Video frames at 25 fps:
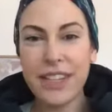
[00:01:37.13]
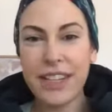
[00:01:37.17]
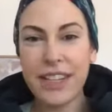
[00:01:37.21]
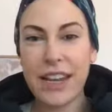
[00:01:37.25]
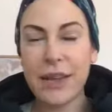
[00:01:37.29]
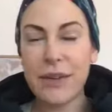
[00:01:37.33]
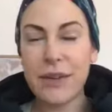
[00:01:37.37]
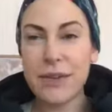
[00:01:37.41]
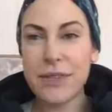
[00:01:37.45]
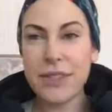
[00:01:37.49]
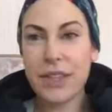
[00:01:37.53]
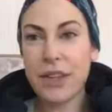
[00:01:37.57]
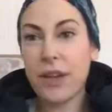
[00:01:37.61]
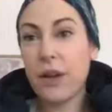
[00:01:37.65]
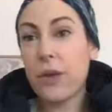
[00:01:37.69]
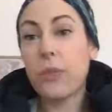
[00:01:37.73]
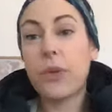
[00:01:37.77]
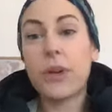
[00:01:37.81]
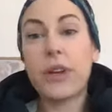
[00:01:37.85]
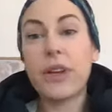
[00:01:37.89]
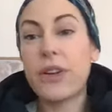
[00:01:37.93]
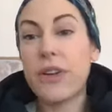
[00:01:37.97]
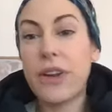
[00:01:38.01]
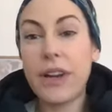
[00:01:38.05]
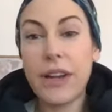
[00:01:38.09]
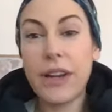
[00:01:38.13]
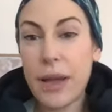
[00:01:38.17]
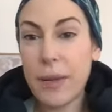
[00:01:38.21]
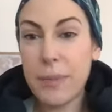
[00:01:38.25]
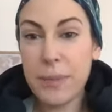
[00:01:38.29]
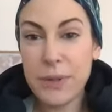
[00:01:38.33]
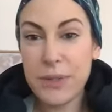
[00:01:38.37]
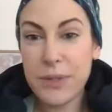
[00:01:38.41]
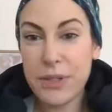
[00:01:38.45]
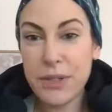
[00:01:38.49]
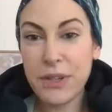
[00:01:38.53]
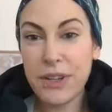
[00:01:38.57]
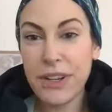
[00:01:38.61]
and I was like, oh, what a great
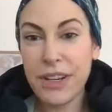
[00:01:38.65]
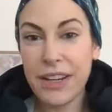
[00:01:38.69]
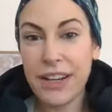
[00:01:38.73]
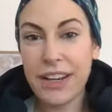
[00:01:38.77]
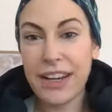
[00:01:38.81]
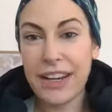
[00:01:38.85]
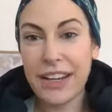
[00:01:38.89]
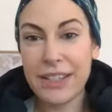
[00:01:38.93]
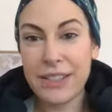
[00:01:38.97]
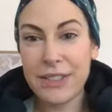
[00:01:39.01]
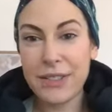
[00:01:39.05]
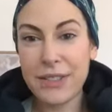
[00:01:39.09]
opportunity.